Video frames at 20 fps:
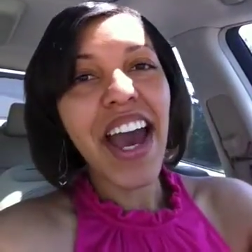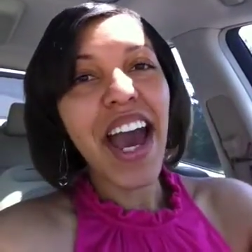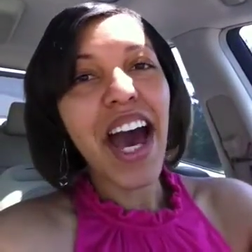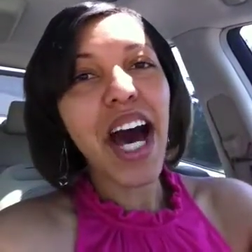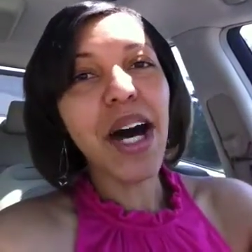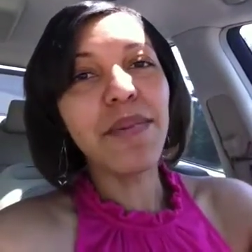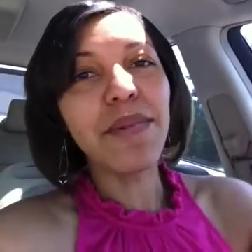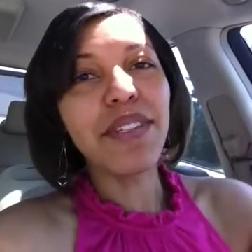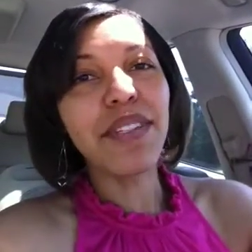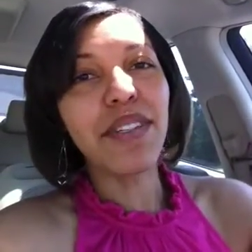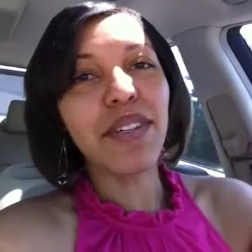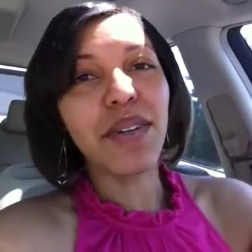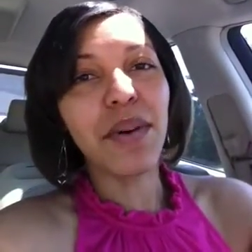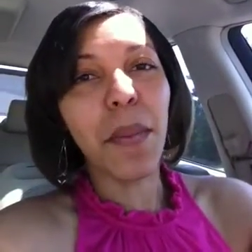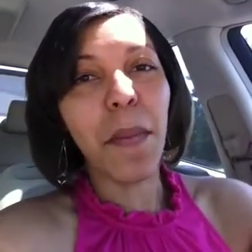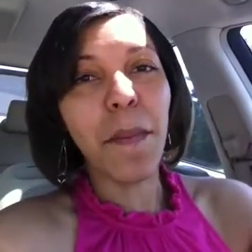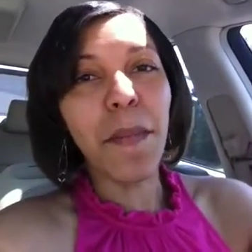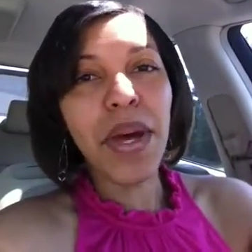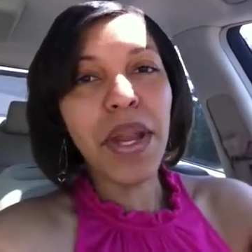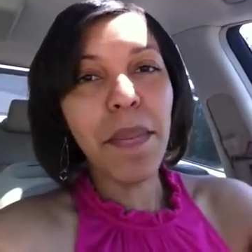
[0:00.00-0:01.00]
helps
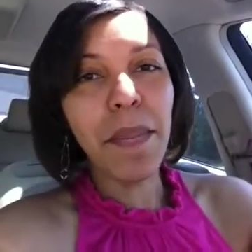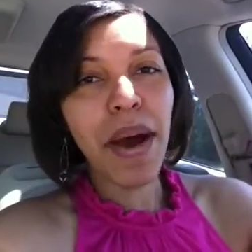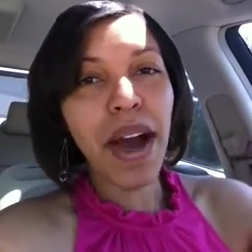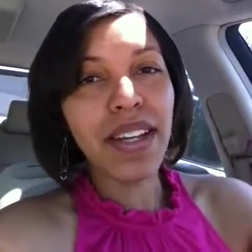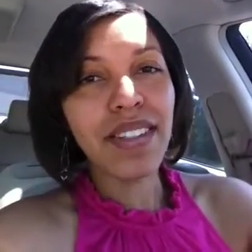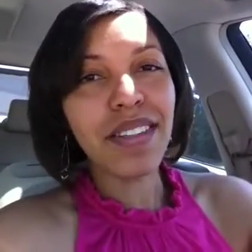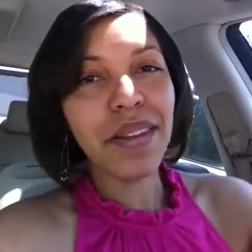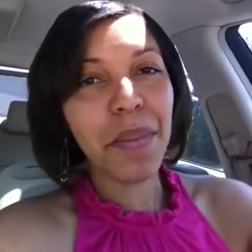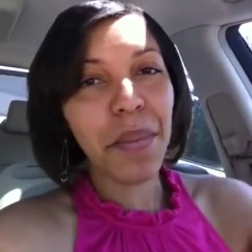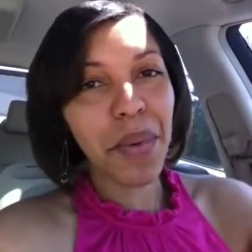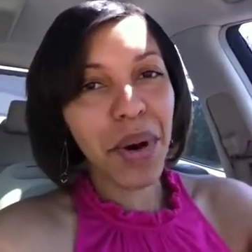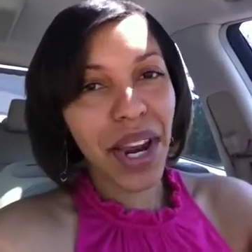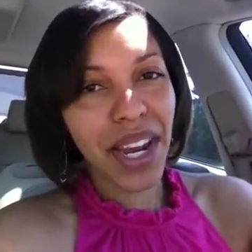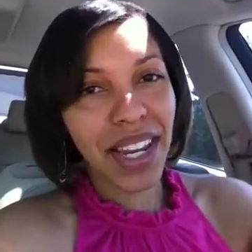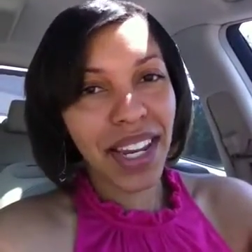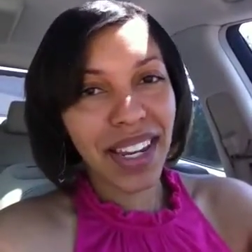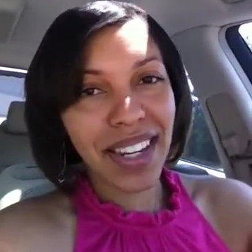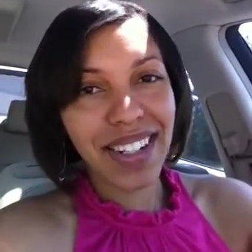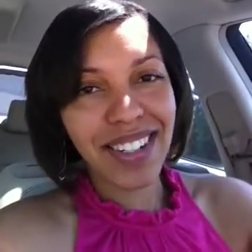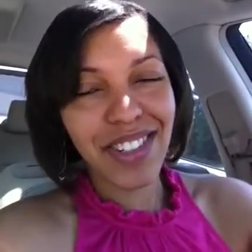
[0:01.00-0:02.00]
to minimize the
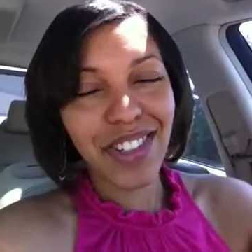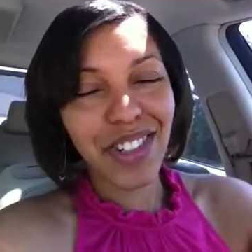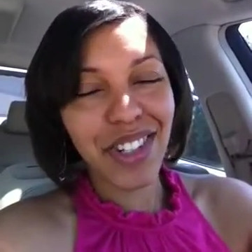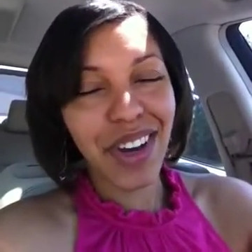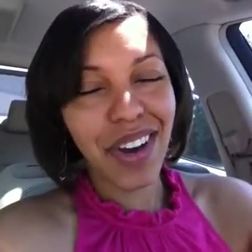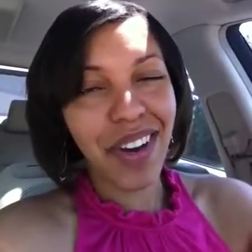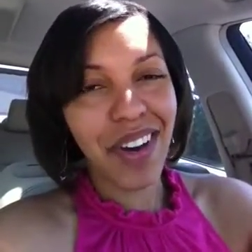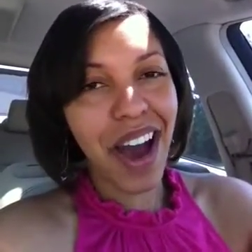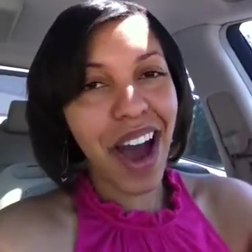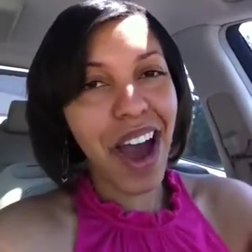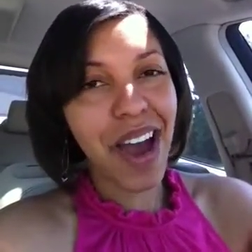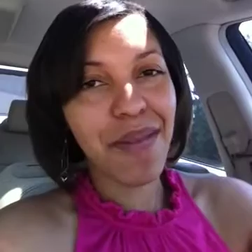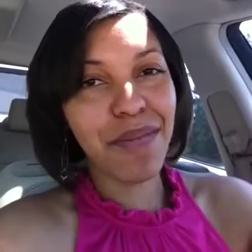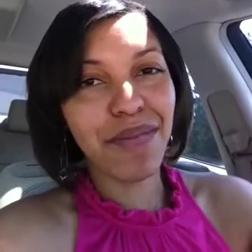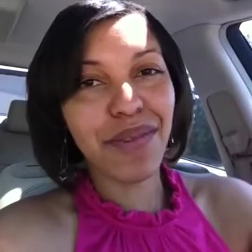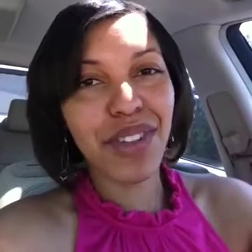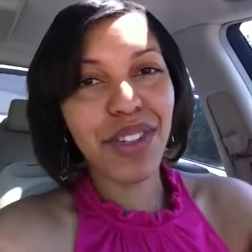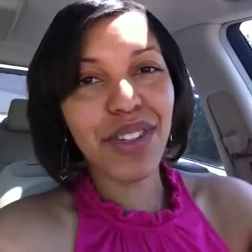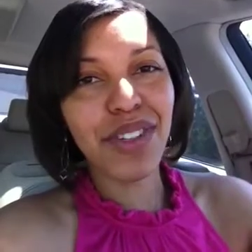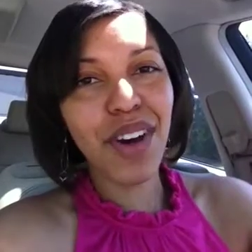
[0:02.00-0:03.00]
breakage so I
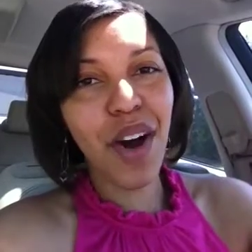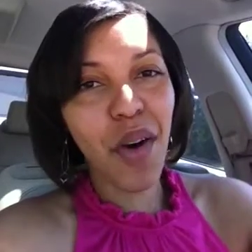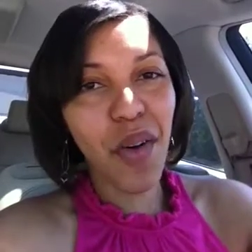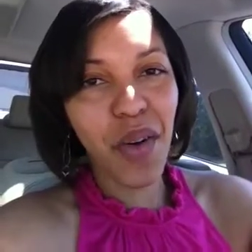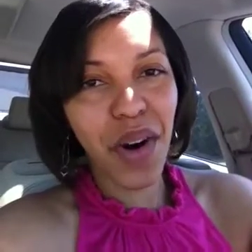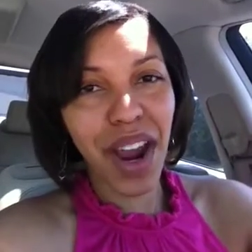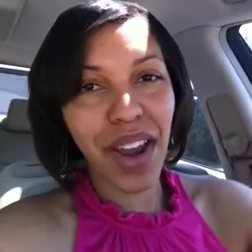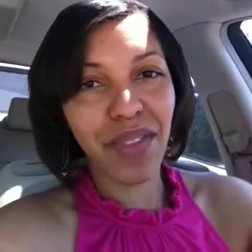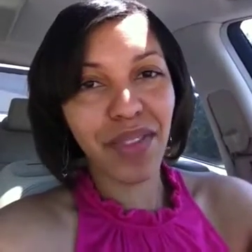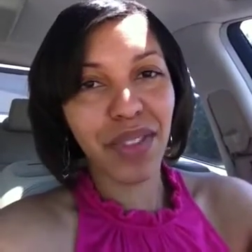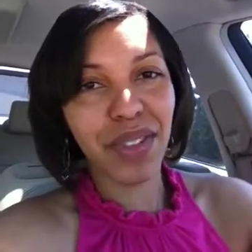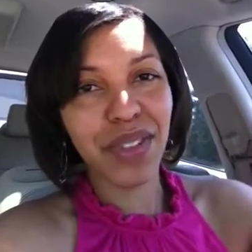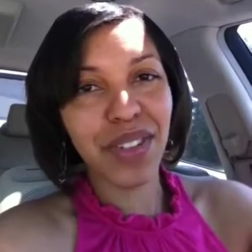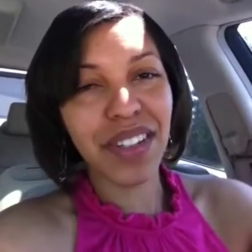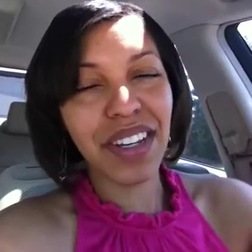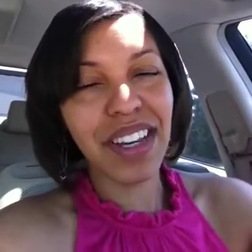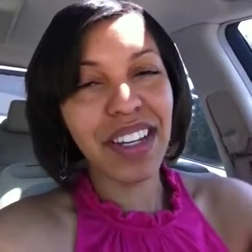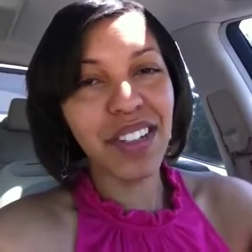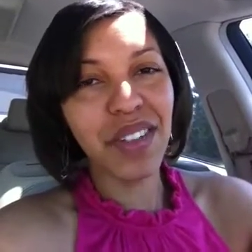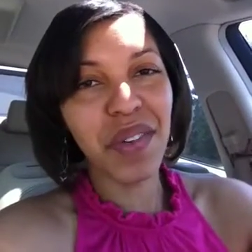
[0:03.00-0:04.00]
am so grateful
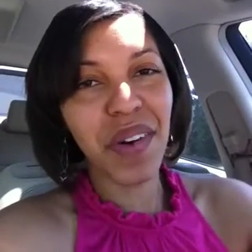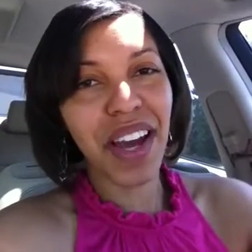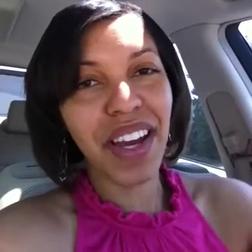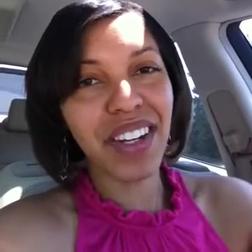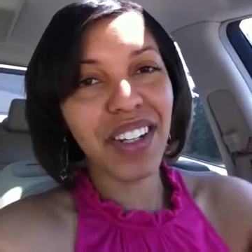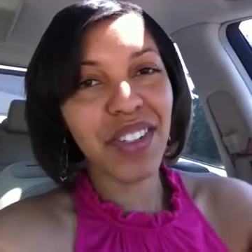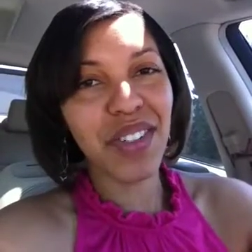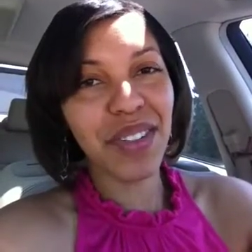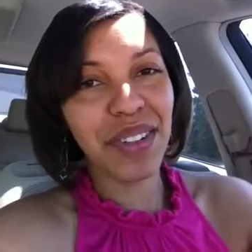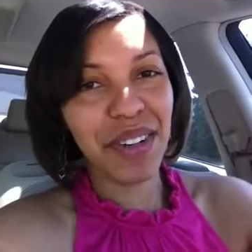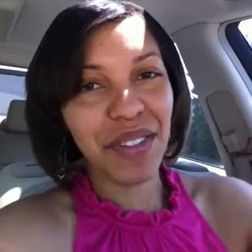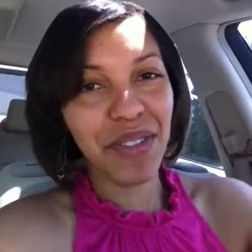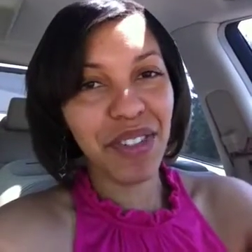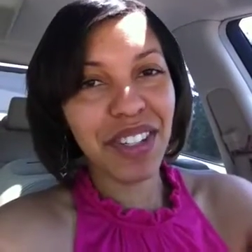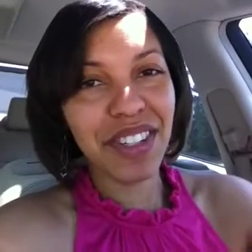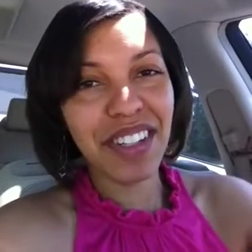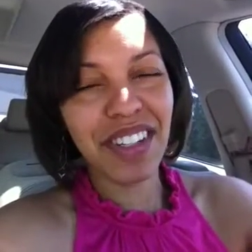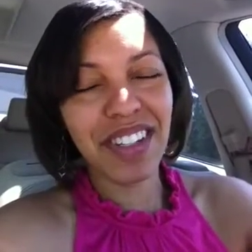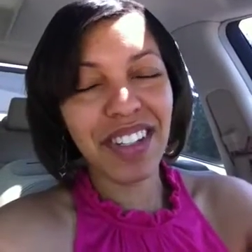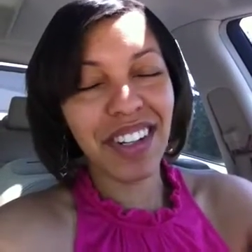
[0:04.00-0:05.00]
to Entwine Couture for
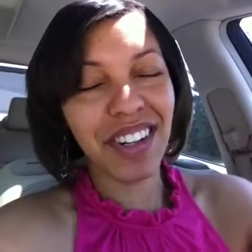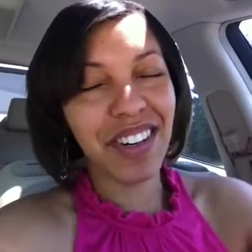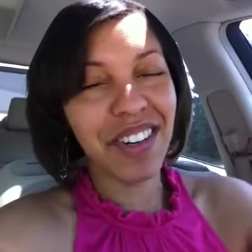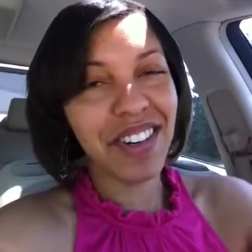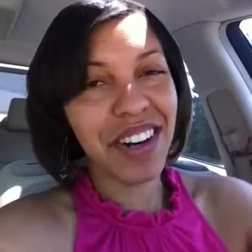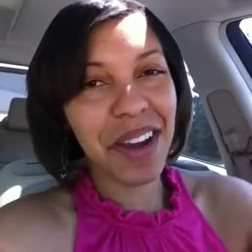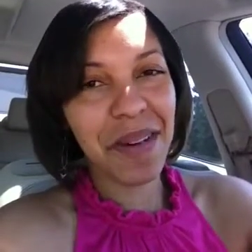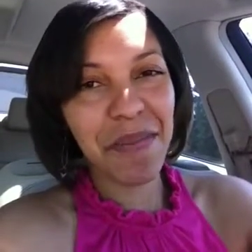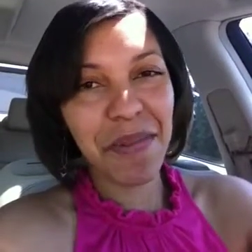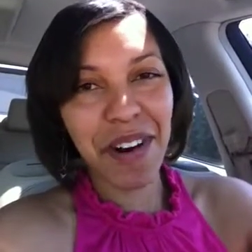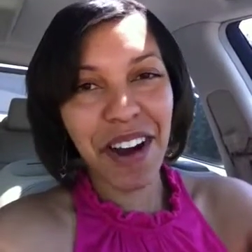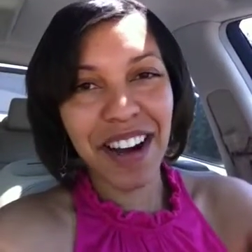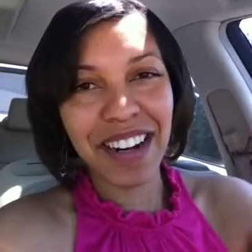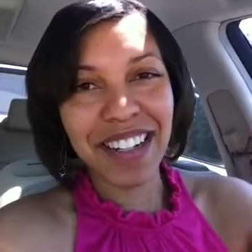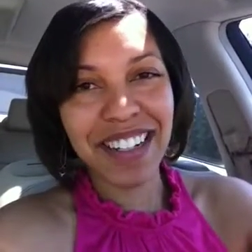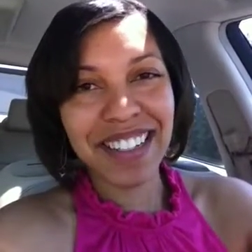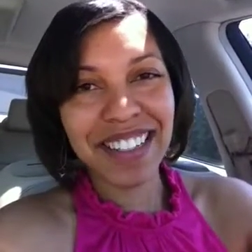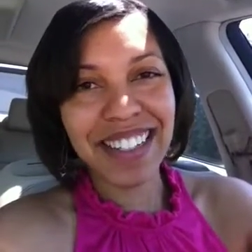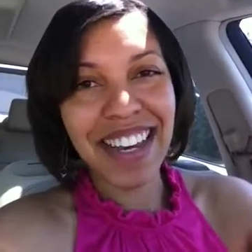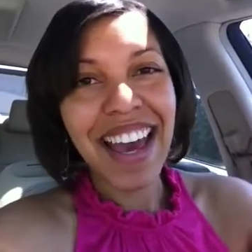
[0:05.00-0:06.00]
such a great
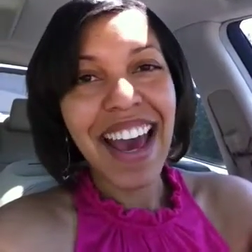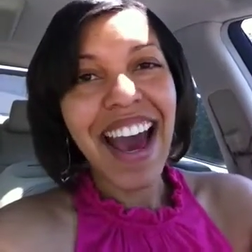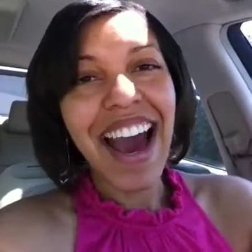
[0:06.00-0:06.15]
product